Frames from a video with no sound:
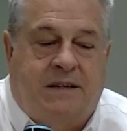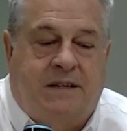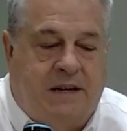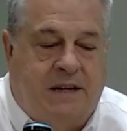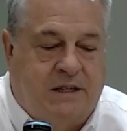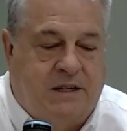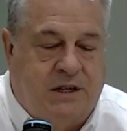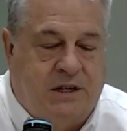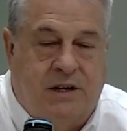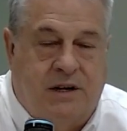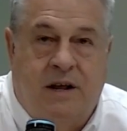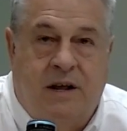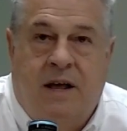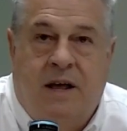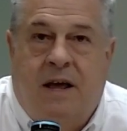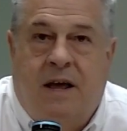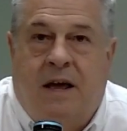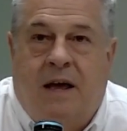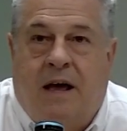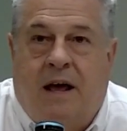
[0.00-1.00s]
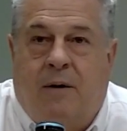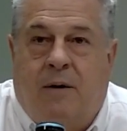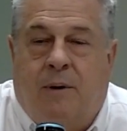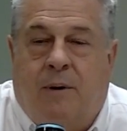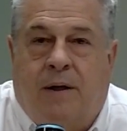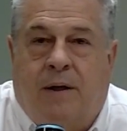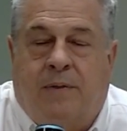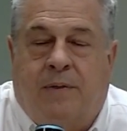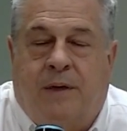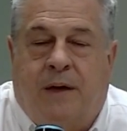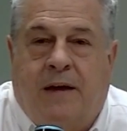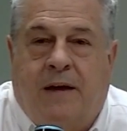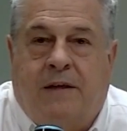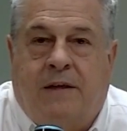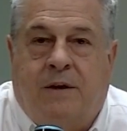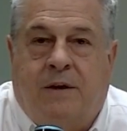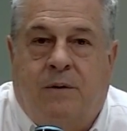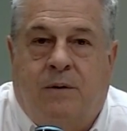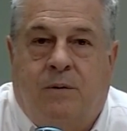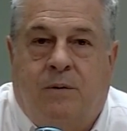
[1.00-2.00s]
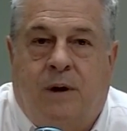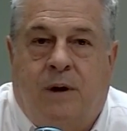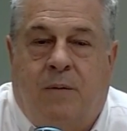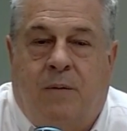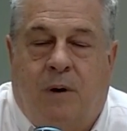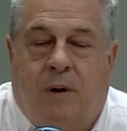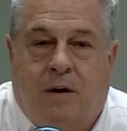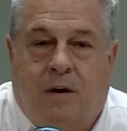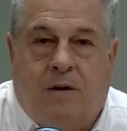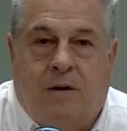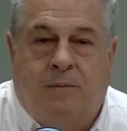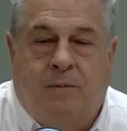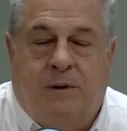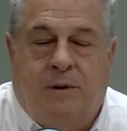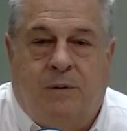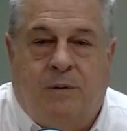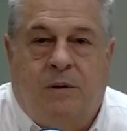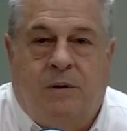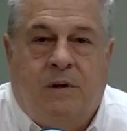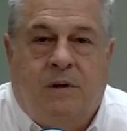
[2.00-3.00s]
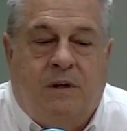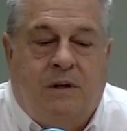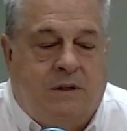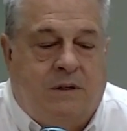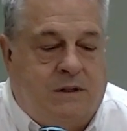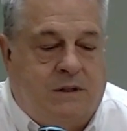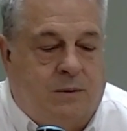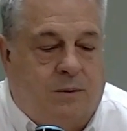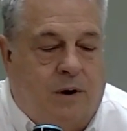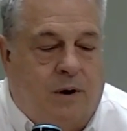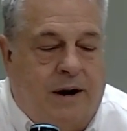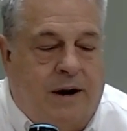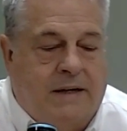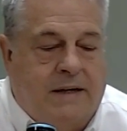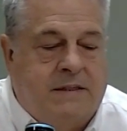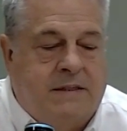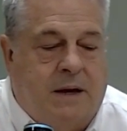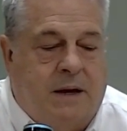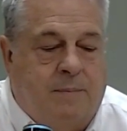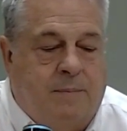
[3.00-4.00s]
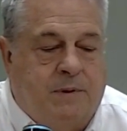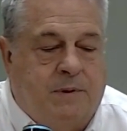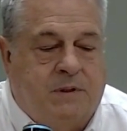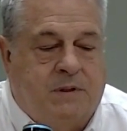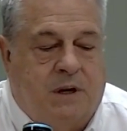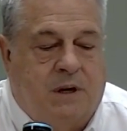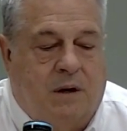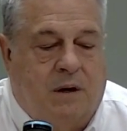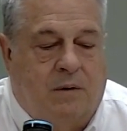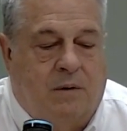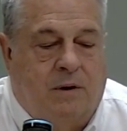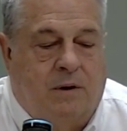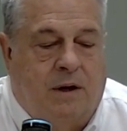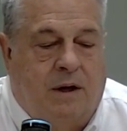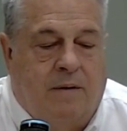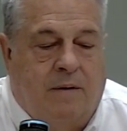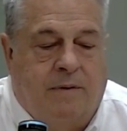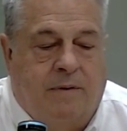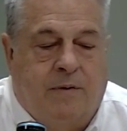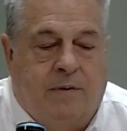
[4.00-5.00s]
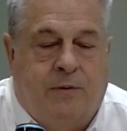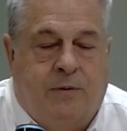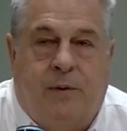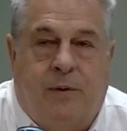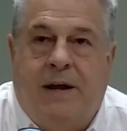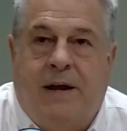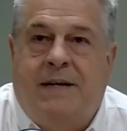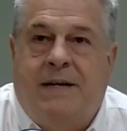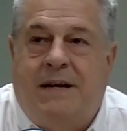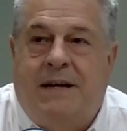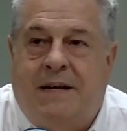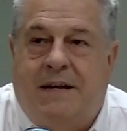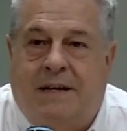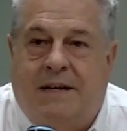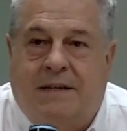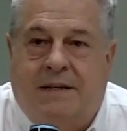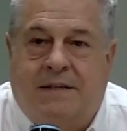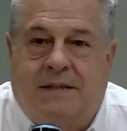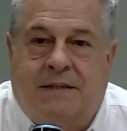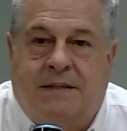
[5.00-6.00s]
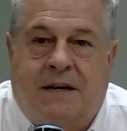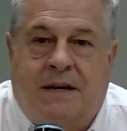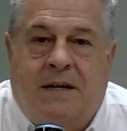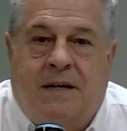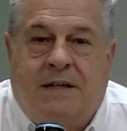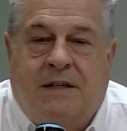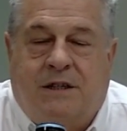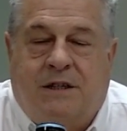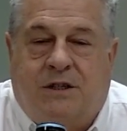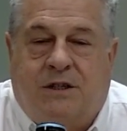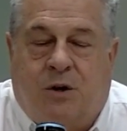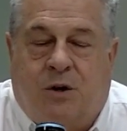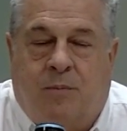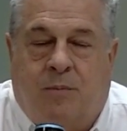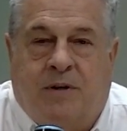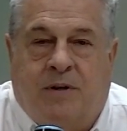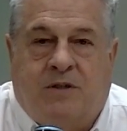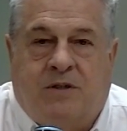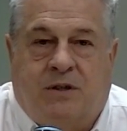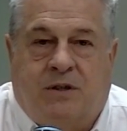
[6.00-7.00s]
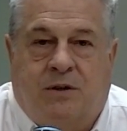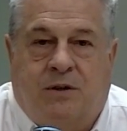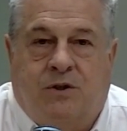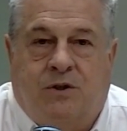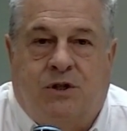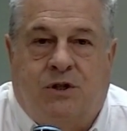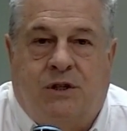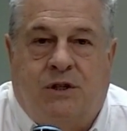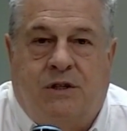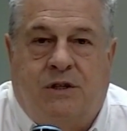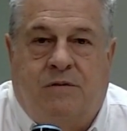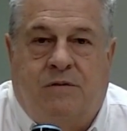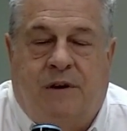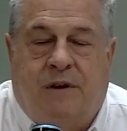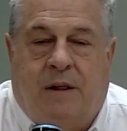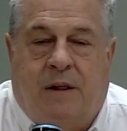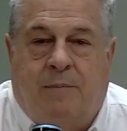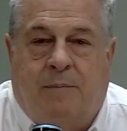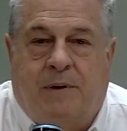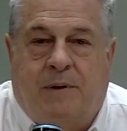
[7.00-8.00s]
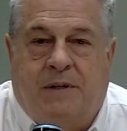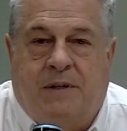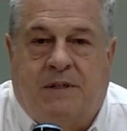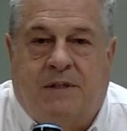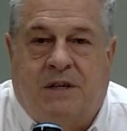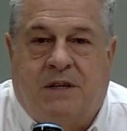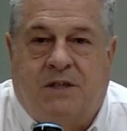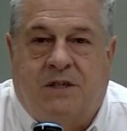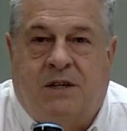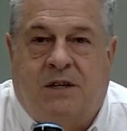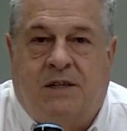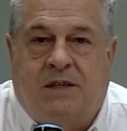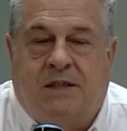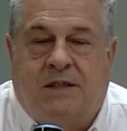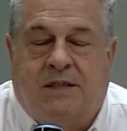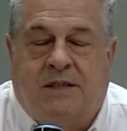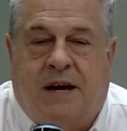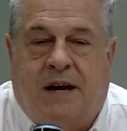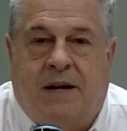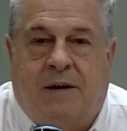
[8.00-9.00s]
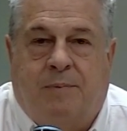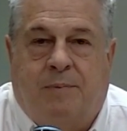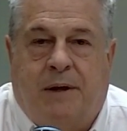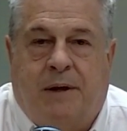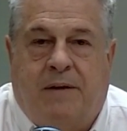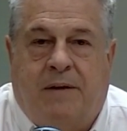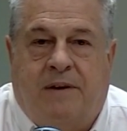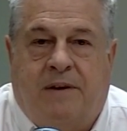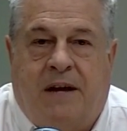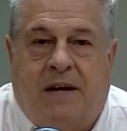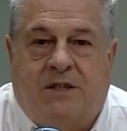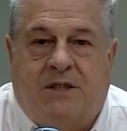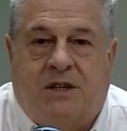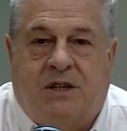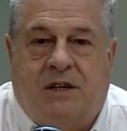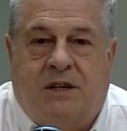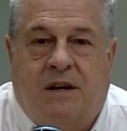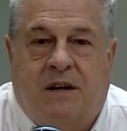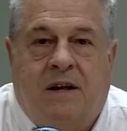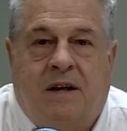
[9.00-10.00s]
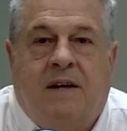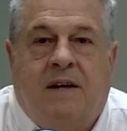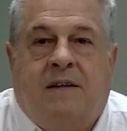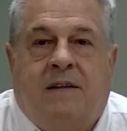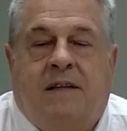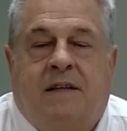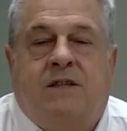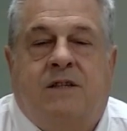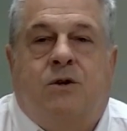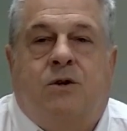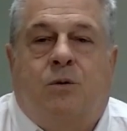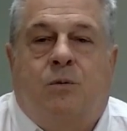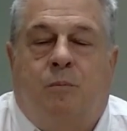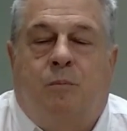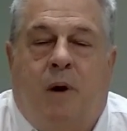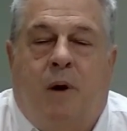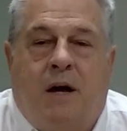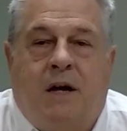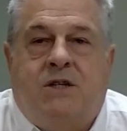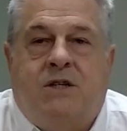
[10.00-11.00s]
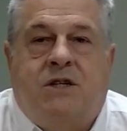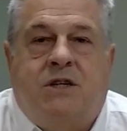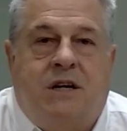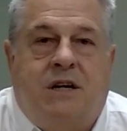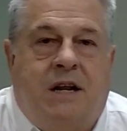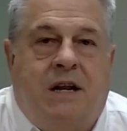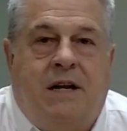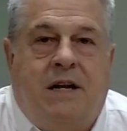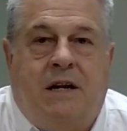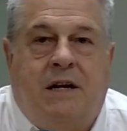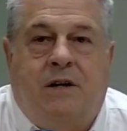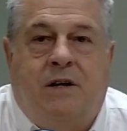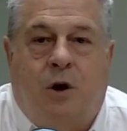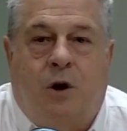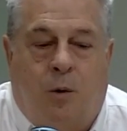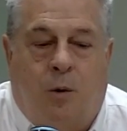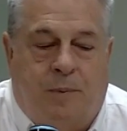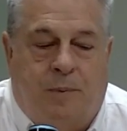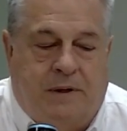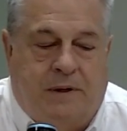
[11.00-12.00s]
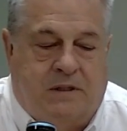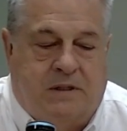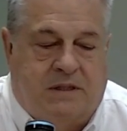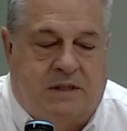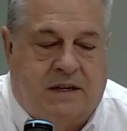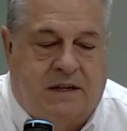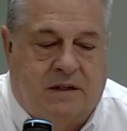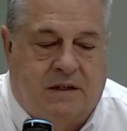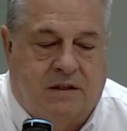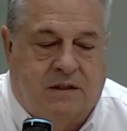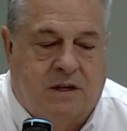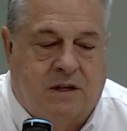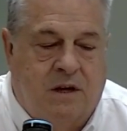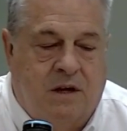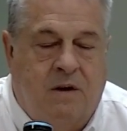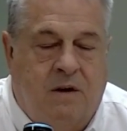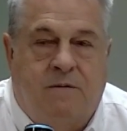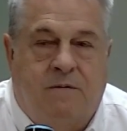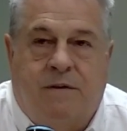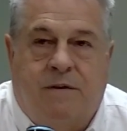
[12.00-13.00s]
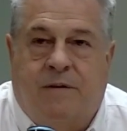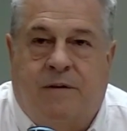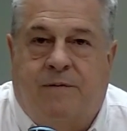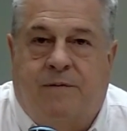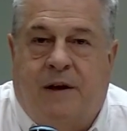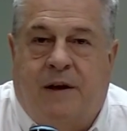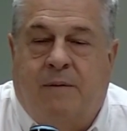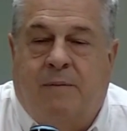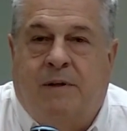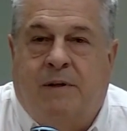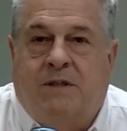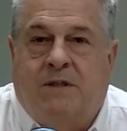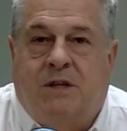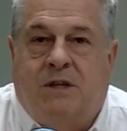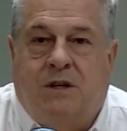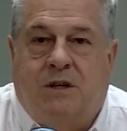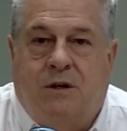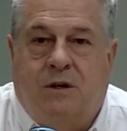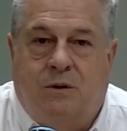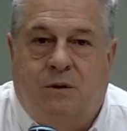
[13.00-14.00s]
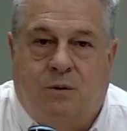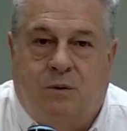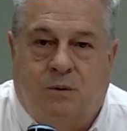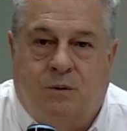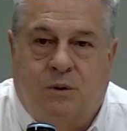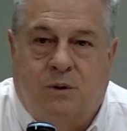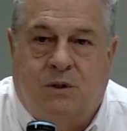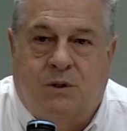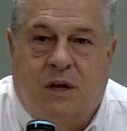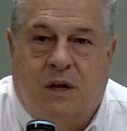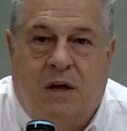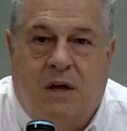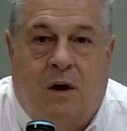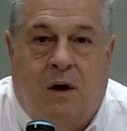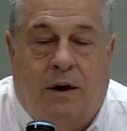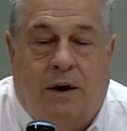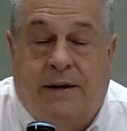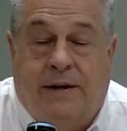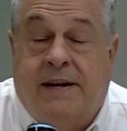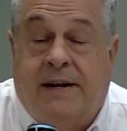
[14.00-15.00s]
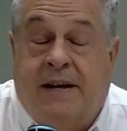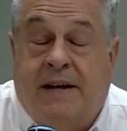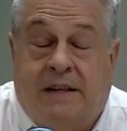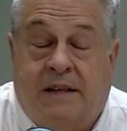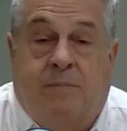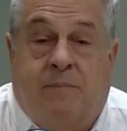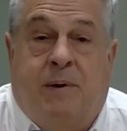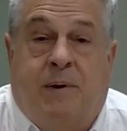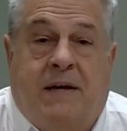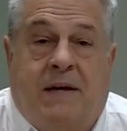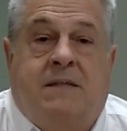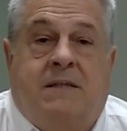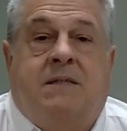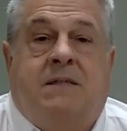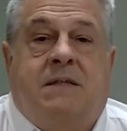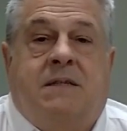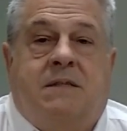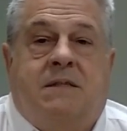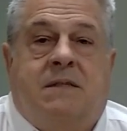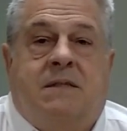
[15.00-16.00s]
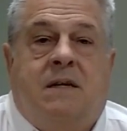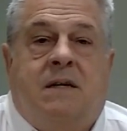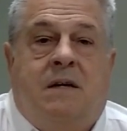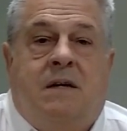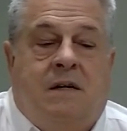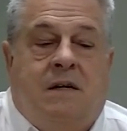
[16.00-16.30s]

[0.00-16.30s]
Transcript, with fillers: Addiction, and I want to thank you and welcome you to our next episode of the three Ds determine a solution, develop a decision, and design a plan of action. These are much needed coping skills for the families to use on a daily basis.